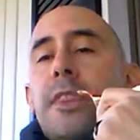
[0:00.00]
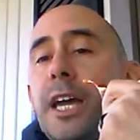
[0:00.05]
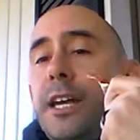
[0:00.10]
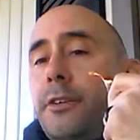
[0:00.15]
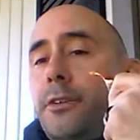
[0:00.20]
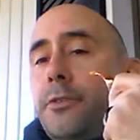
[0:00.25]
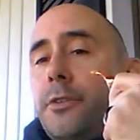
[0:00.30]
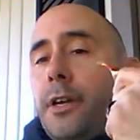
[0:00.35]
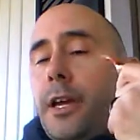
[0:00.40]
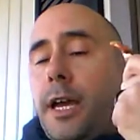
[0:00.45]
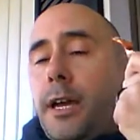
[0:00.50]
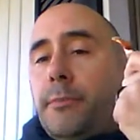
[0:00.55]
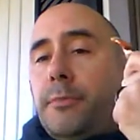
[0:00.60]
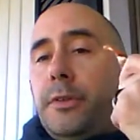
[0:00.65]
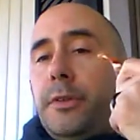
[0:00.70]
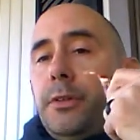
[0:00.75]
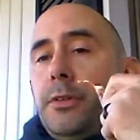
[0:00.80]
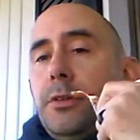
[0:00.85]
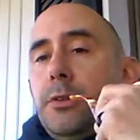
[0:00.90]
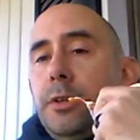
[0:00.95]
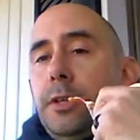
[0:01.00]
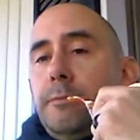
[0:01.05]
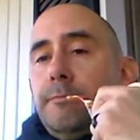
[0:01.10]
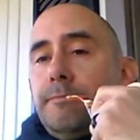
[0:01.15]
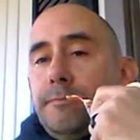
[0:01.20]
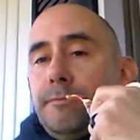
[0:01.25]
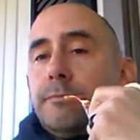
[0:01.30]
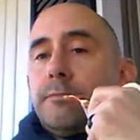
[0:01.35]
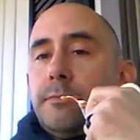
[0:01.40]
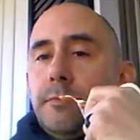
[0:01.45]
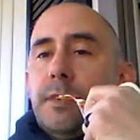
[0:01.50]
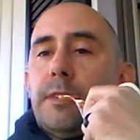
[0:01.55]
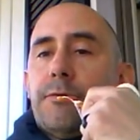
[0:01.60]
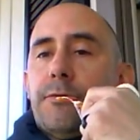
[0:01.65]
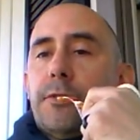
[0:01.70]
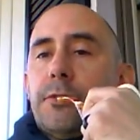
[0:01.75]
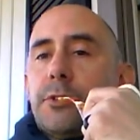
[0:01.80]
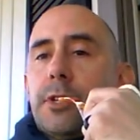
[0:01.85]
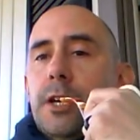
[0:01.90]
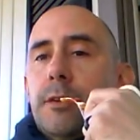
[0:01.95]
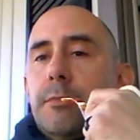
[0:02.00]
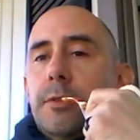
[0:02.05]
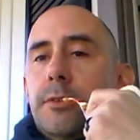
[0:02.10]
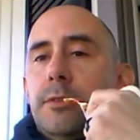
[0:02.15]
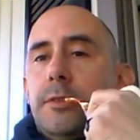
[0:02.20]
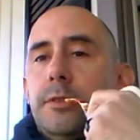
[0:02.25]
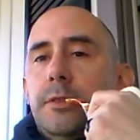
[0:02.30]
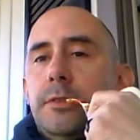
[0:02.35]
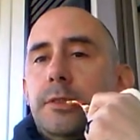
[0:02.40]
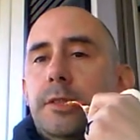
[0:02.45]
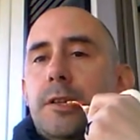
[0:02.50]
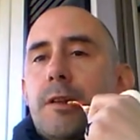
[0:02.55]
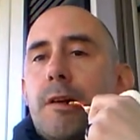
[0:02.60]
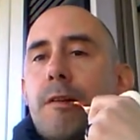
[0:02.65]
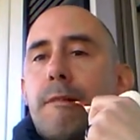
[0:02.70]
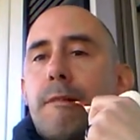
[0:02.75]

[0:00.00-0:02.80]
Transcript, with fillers: That year they happened to do it first game of the season.